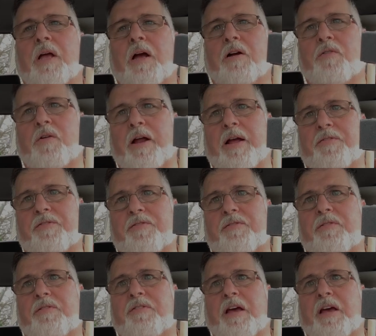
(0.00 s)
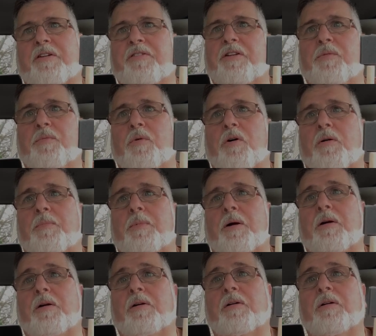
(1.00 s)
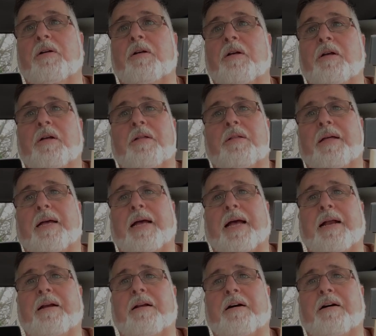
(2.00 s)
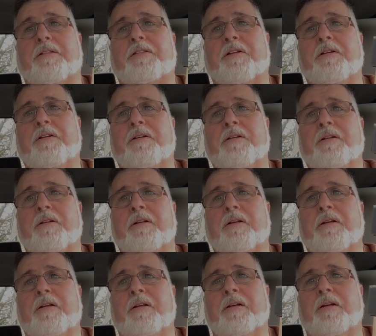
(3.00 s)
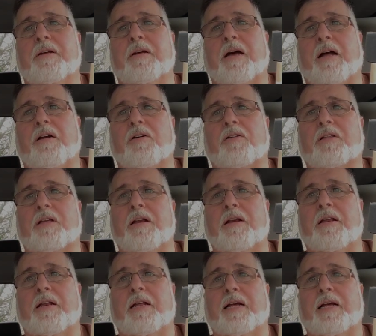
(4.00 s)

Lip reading: crafts section in Walmart. They had nothing. I looked into